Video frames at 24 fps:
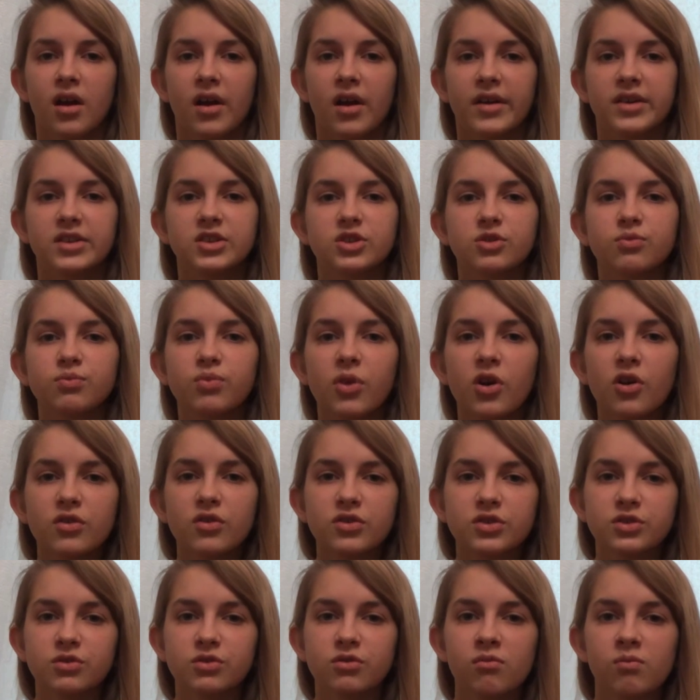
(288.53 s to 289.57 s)
I
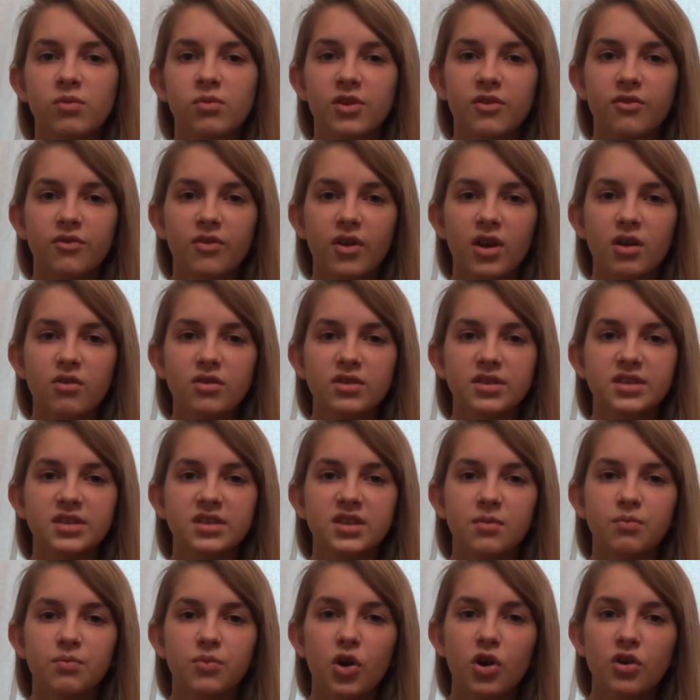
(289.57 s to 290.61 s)
suppose you'll be very
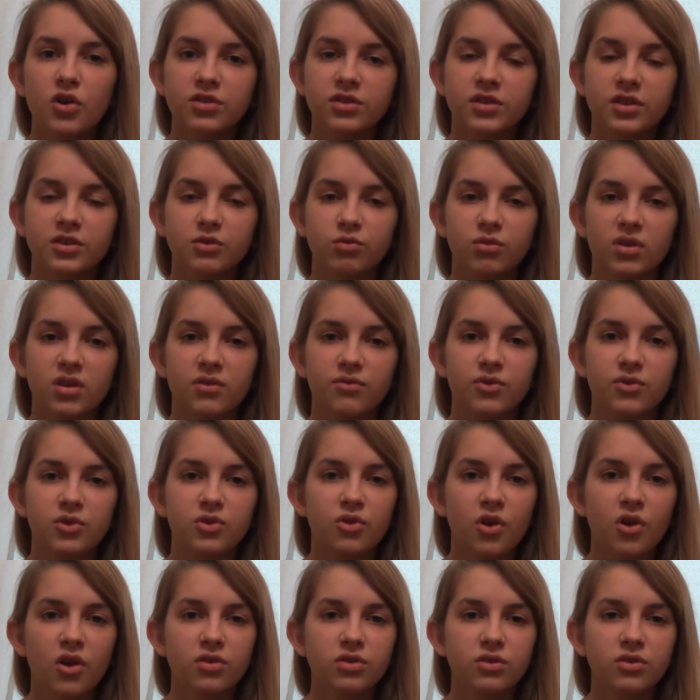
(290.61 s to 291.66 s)
disappointed if we
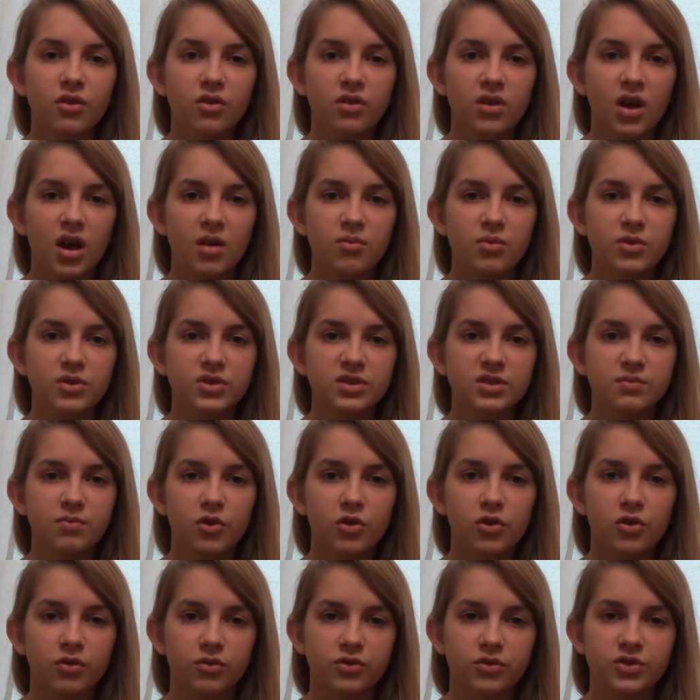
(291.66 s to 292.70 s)
don't talk about
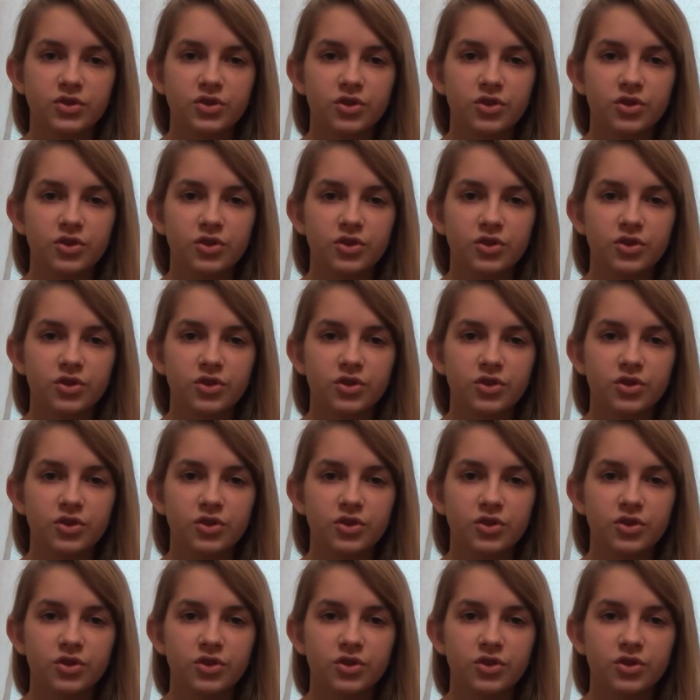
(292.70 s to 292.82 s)
sports,